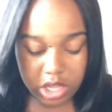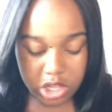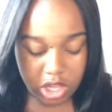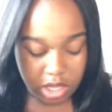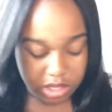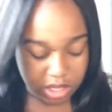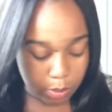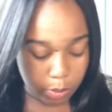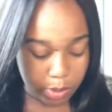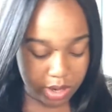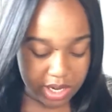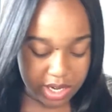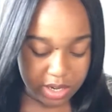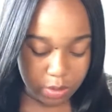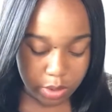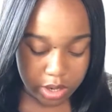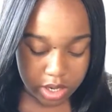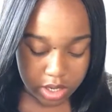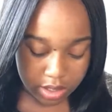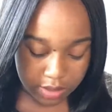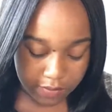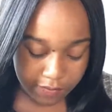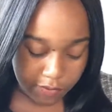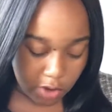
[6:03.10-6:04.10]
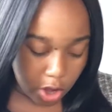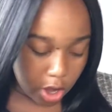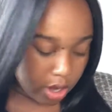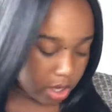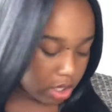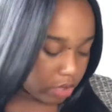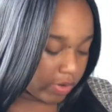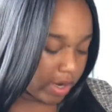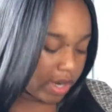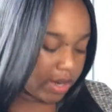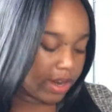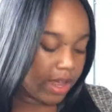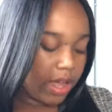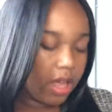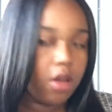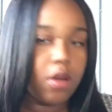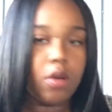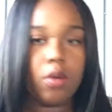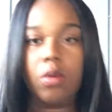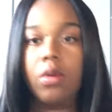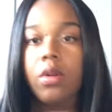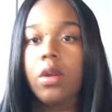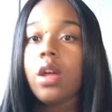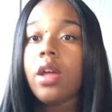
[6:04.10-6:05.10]
this yet, so I'm waiting to wear this in fall because right
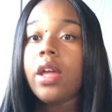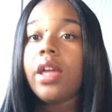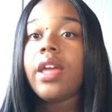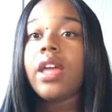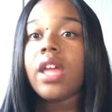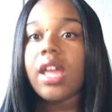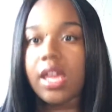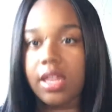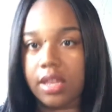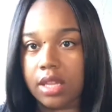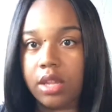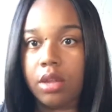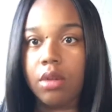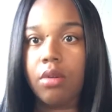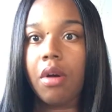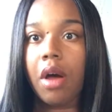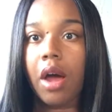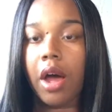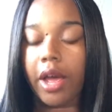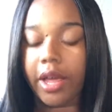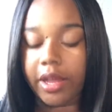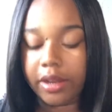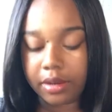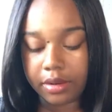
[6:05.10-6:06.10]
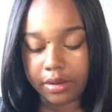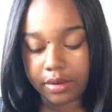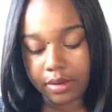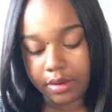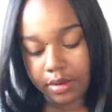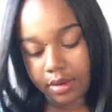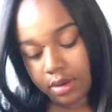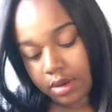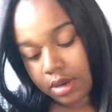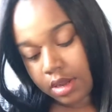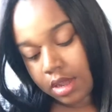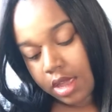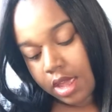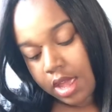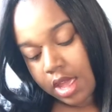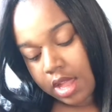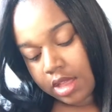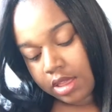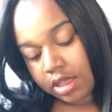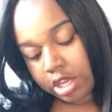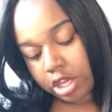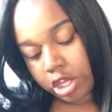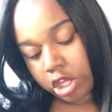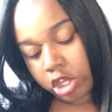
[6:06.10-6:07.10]
now it's too hot.
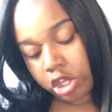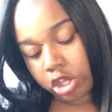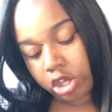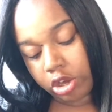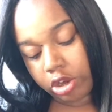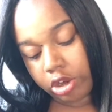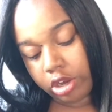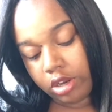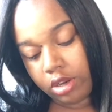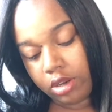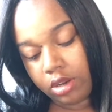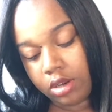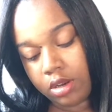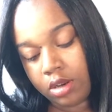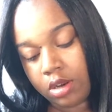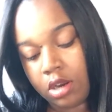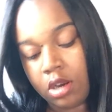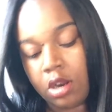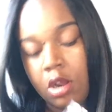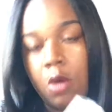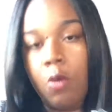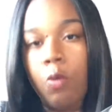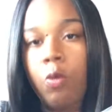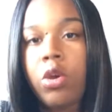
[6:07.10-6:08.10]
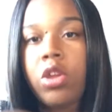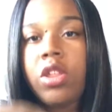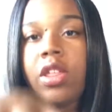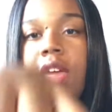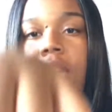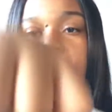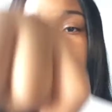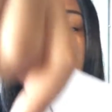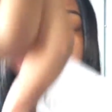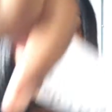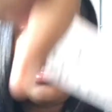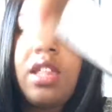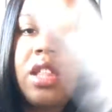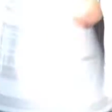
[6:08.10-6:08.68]
This shirt, which I got this